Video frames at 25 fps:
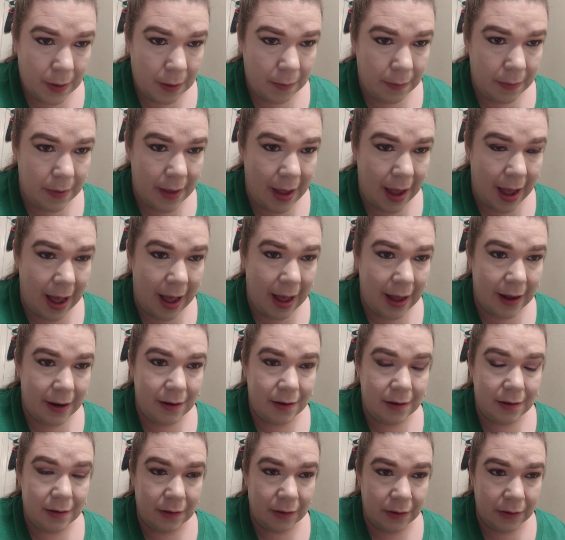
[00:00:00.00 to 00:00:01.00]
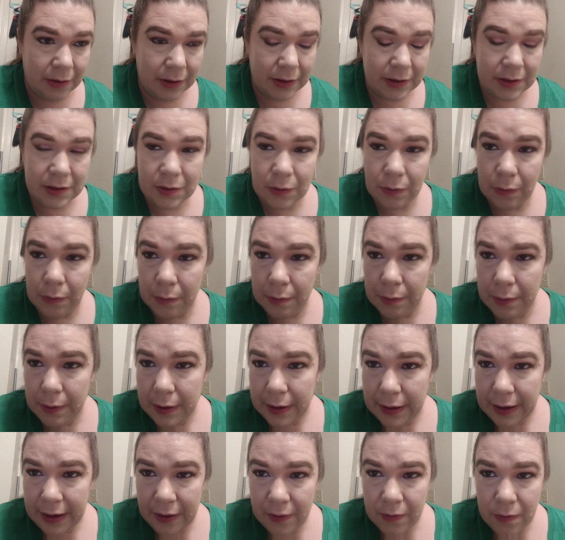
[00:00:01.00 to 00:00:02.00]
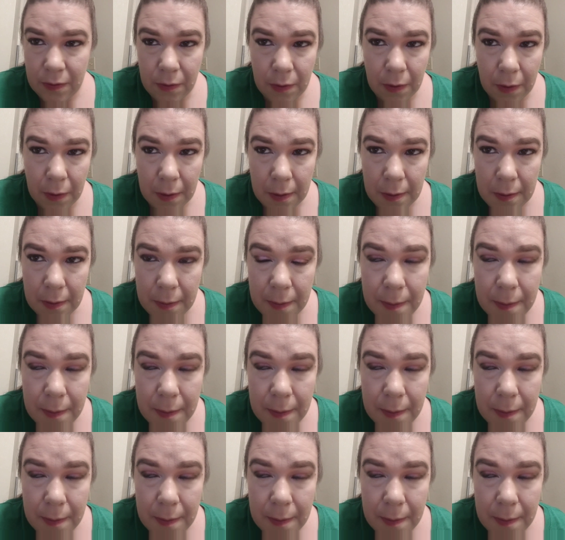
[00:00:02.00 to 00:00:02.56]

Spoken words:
That looks really cool.